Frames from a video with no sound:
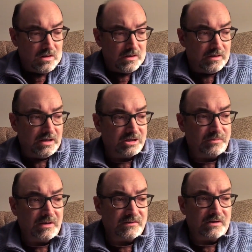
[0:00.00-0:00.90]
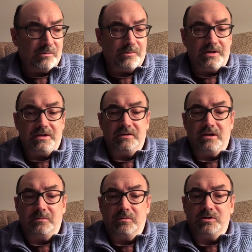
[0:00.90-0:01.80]
The next biggest company that
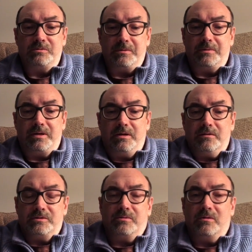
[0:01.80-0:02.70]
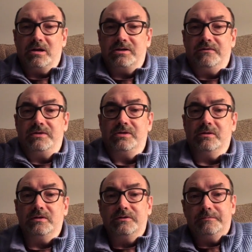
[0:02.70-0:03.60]
employs people here is Progressive
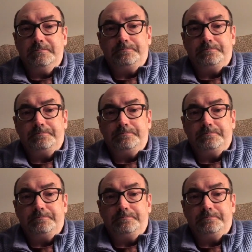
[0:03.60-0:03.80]
Insurance.